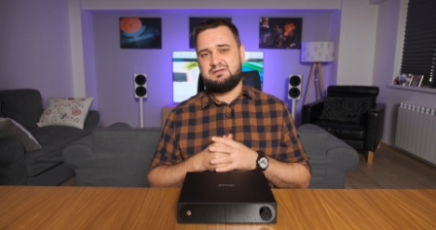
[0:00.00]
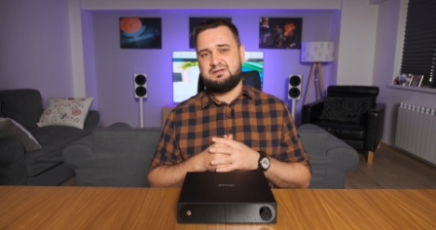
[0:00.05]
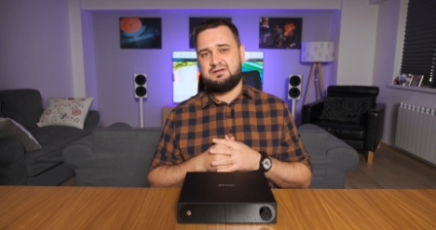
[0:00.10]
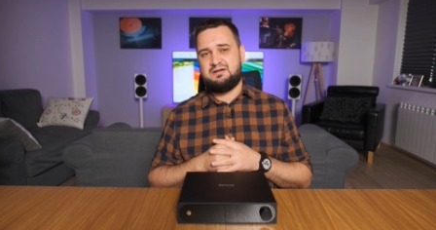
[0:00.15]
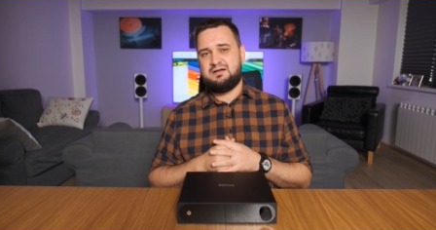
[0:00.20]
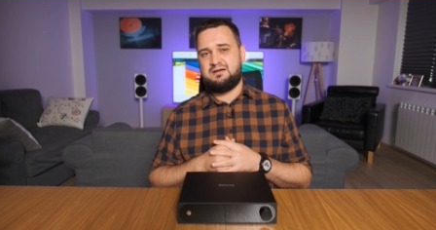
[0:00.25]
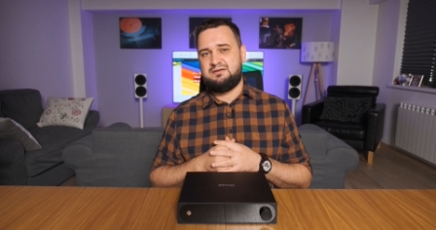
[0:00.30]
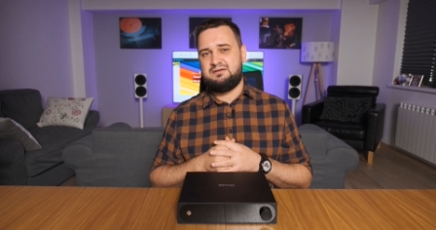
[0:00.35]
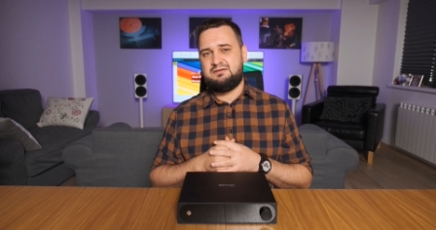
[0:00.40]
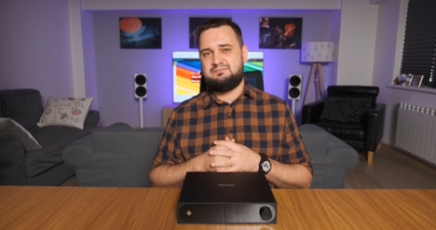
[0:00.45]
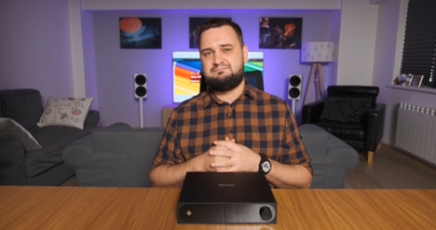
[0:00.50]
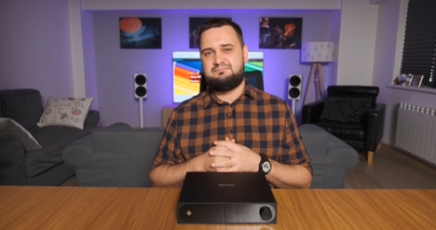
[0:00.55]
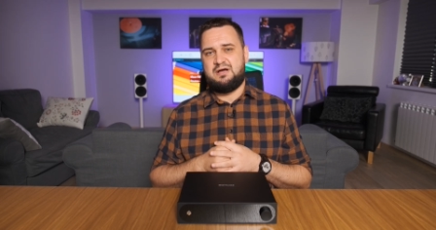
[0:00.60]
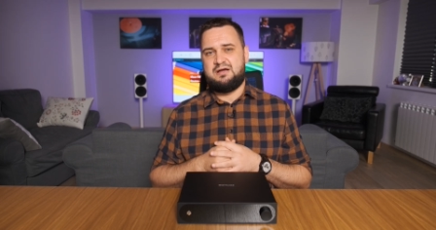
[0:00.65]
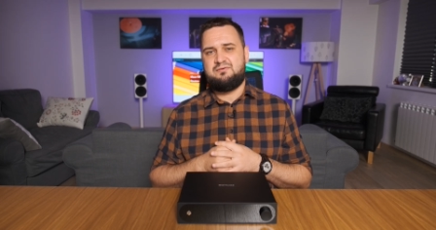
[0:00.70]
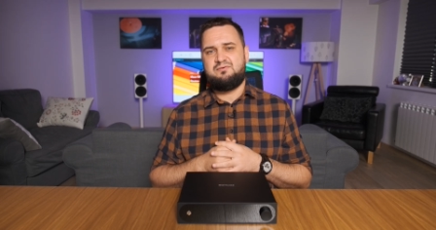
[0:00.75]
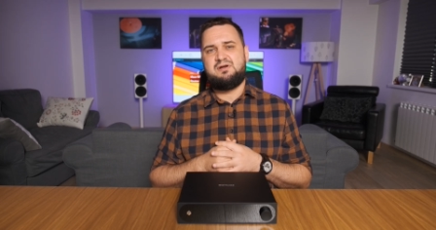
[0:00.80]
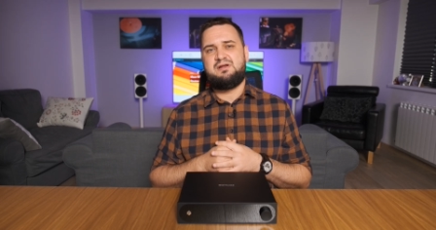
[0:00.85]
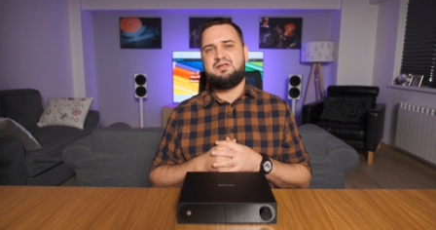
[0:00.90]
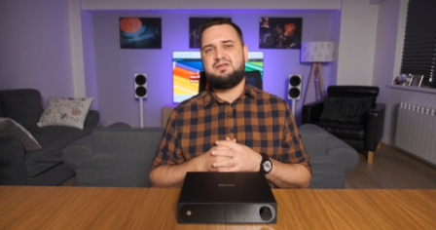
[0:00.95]
I
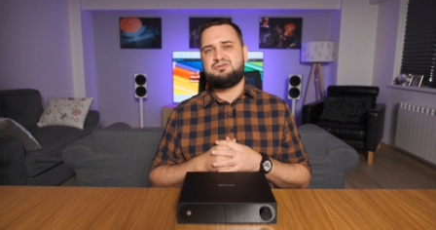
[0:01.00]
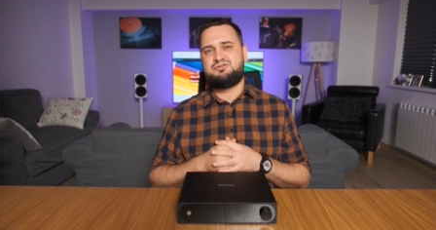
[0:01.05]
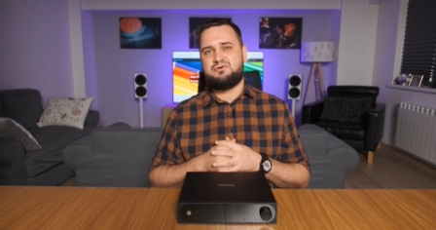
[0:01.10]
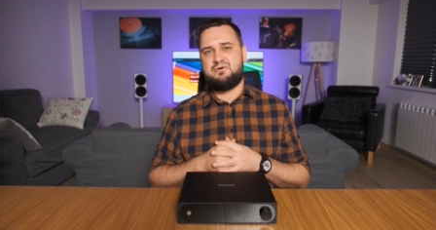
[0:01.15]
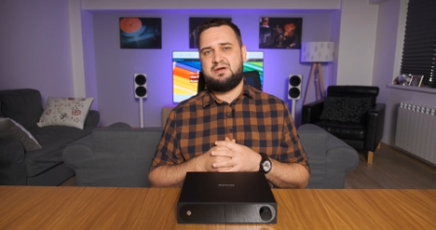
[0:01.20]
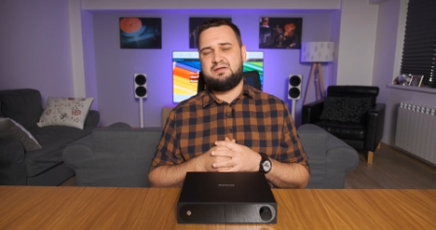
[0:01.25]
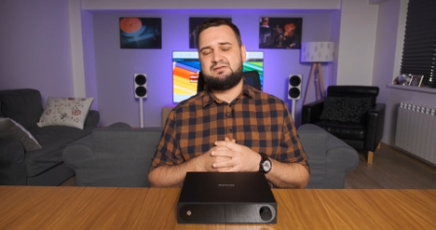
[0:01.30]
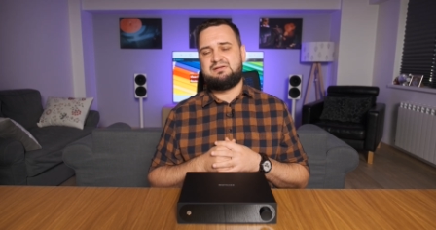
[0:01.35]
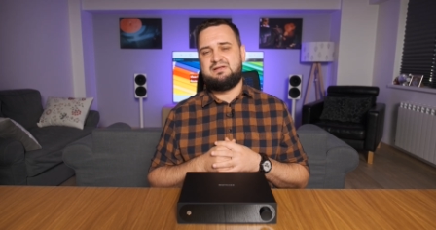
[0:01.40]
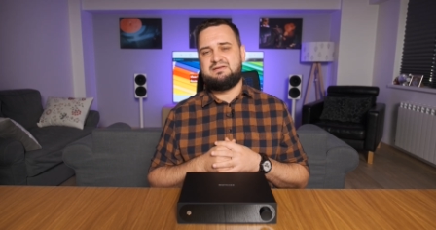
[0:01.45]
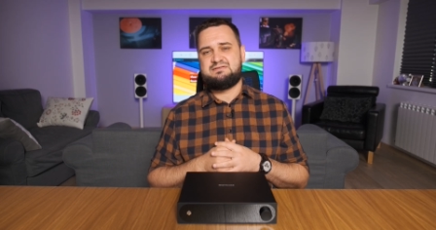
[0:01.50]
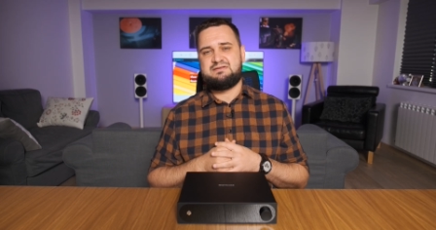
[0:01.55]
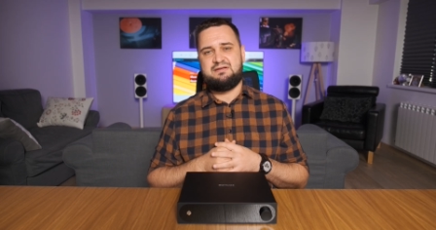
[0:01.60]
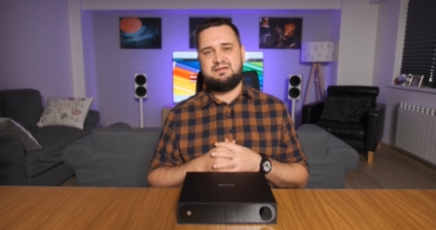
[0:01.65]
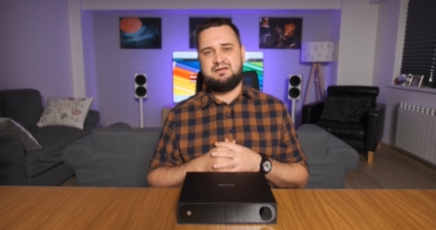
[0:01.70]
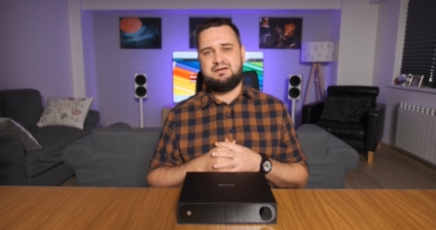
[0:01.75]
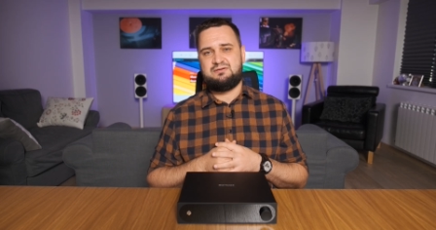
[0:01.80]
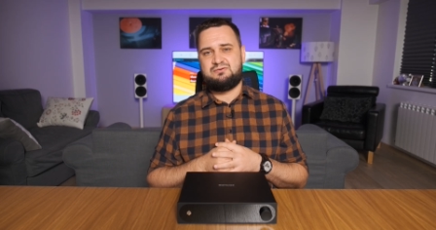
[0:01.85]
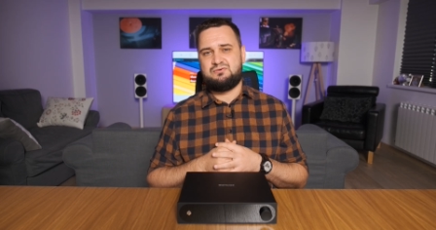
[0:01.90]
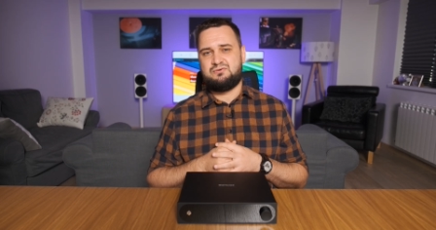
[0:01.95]
really enjoyed
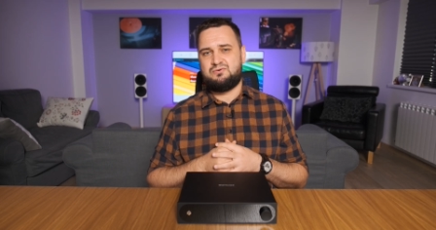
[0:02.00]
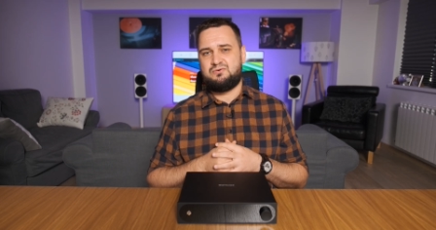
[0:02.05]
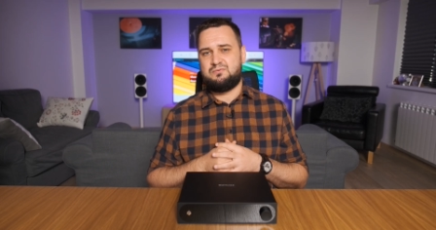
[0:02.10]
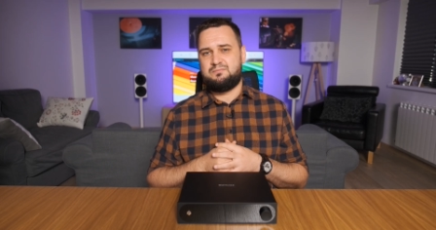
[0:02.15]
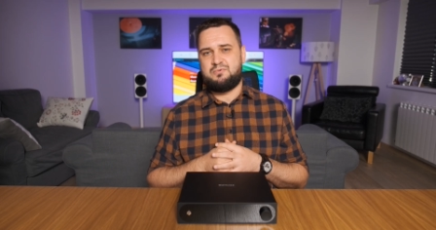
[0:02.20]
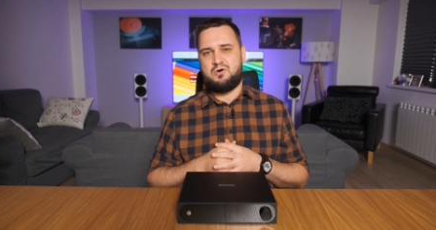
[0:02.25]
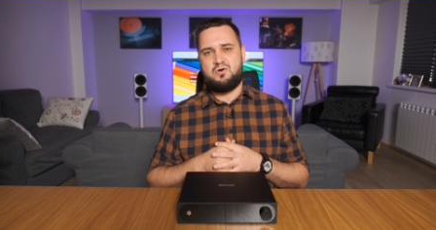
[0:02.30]
listening to